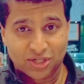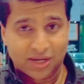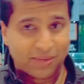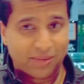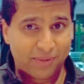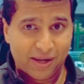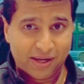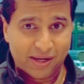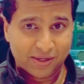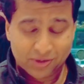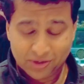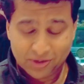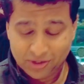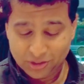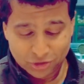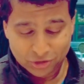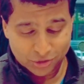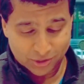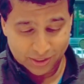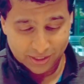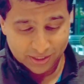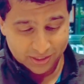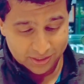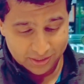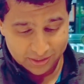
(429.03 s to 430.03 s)
I'm not going to
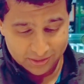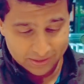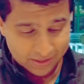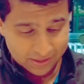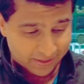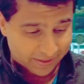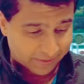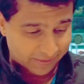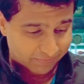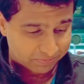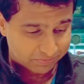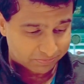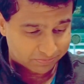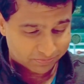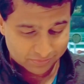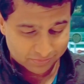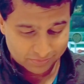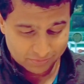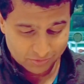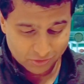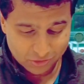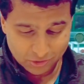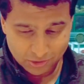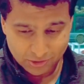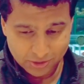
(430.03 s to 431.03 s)
try to eat like
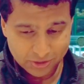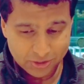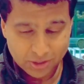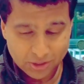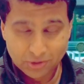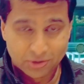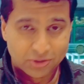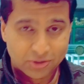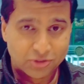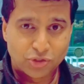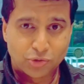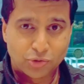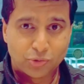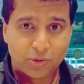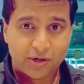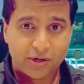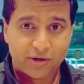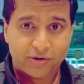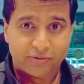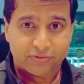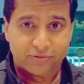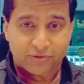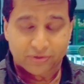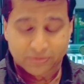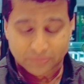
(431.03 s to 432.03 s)
30 donuts or
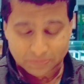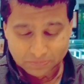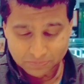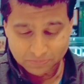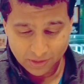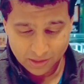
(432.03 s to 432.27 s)
whatever.